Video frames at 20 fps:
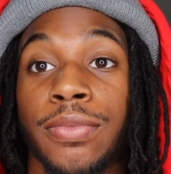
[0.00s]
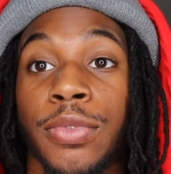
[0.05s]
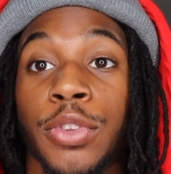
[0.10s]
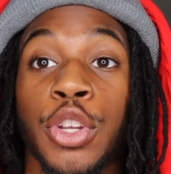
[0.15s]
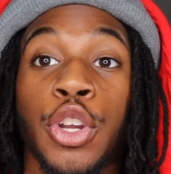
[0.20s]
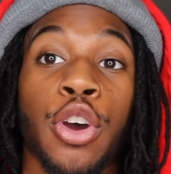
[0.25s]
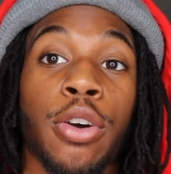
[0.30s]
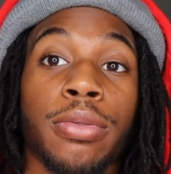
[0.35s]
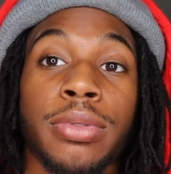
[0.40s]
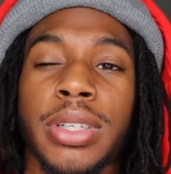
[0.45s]

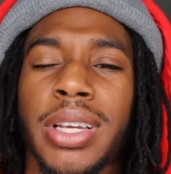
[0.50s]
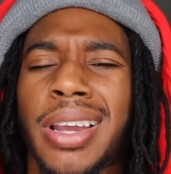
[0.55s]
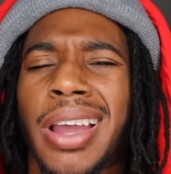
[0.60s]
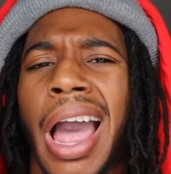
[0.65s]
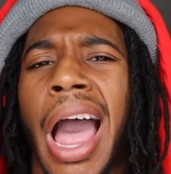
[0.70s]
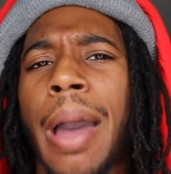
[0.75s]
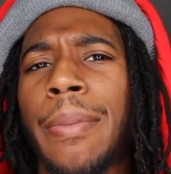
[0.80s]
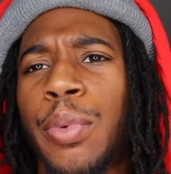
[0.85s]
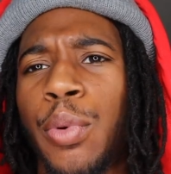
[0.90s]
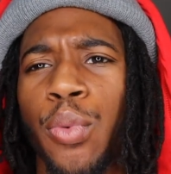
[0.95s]
You know what I'm saying?
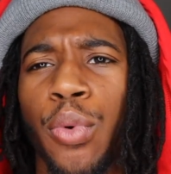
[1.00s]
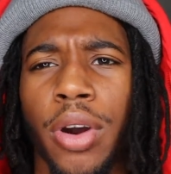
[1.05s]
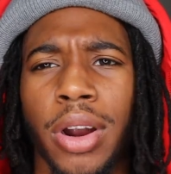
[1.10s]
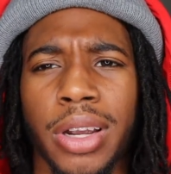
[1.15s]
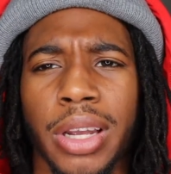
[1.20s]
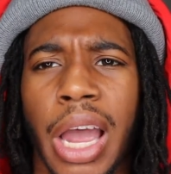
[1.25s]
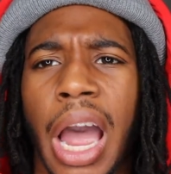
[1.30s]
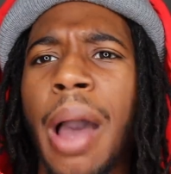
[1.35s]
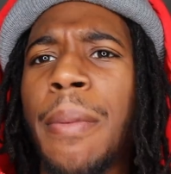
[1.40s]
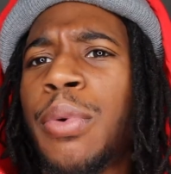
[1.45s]
I be
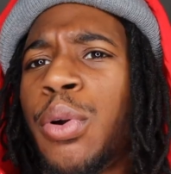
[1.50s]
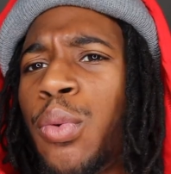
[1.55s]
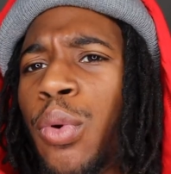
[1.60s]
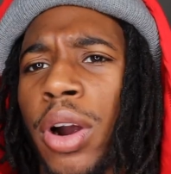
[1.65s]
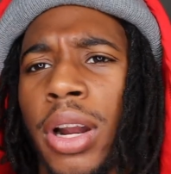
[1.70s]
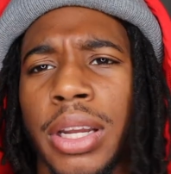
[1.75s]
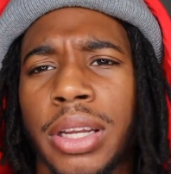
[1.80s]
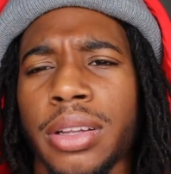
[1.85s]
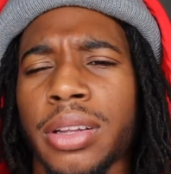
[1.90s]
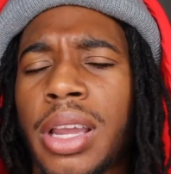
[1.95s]
working
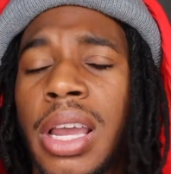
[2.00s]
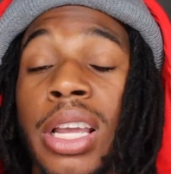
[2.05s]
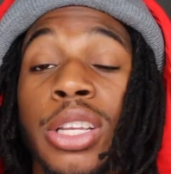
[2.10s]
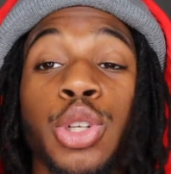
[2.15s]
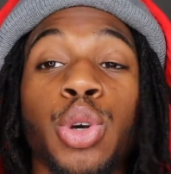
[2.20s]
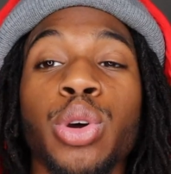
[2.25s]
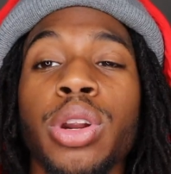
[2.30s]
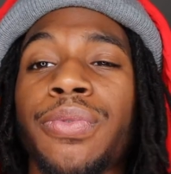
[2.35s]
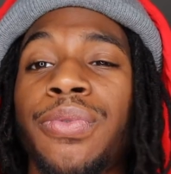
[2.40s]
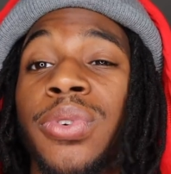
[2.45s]
24/7,
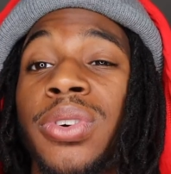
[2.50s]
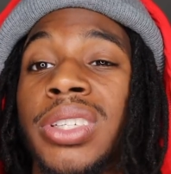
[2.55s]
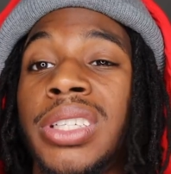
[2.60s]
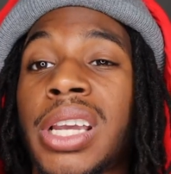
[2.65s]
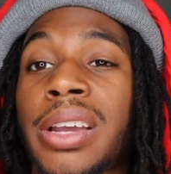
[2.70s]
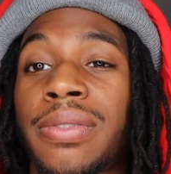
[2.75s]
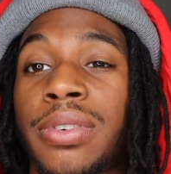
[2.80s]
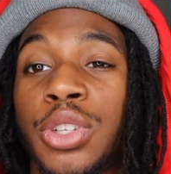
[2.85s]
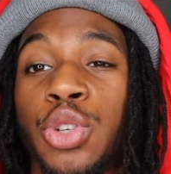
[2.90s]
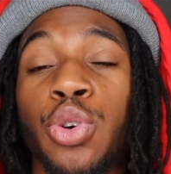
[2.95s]

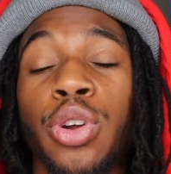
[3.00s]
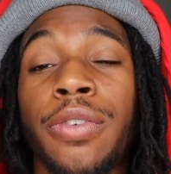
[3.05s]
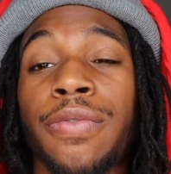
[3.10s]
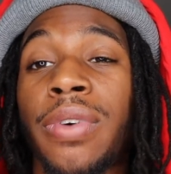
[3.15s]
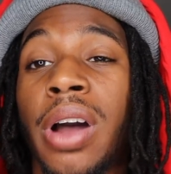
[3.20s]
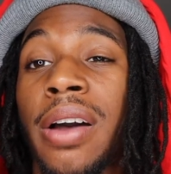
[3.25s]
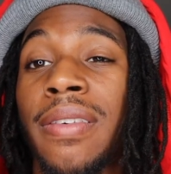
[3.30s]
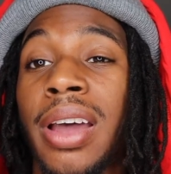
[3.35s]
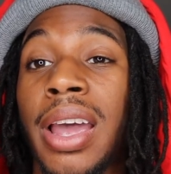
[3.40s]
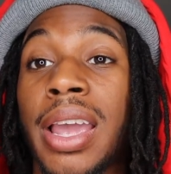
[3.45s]

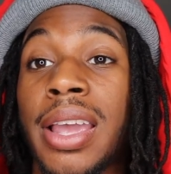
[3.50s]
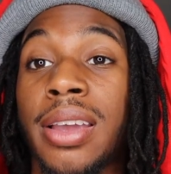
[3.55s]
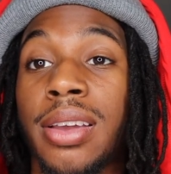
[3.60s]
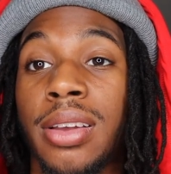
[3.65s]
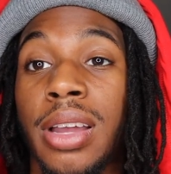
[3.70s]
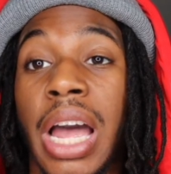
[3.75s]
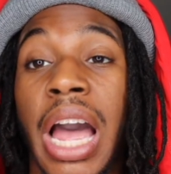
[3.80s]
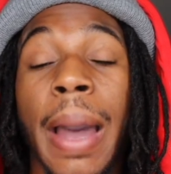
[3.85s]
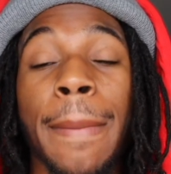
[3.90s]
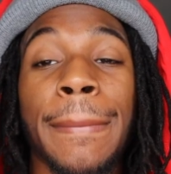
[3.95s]
25/8.
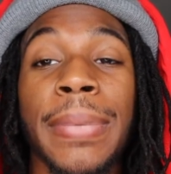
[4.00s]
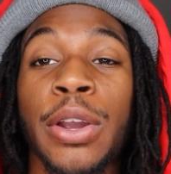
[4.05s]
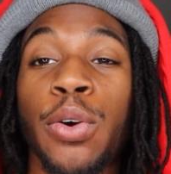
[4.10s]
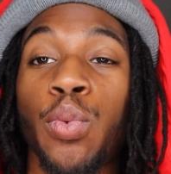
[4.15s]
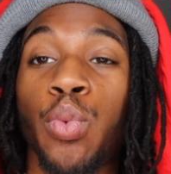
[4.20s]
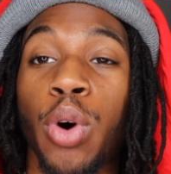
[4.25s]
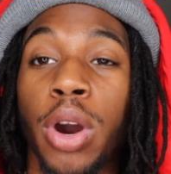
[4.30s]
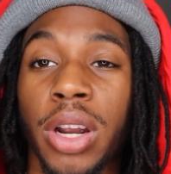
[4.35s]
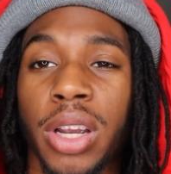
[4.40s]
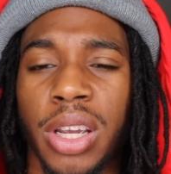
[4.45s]
I be
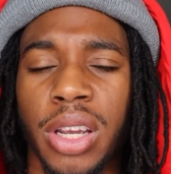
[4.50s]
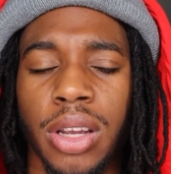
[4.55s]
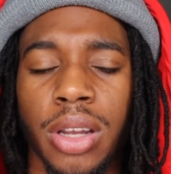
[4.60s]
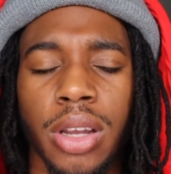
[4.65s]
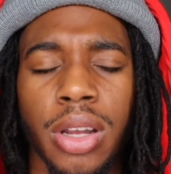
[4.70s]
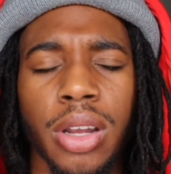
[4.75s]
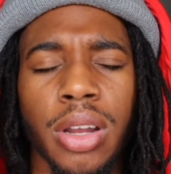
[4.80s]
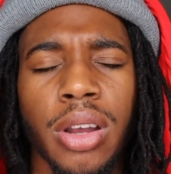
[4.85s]
working.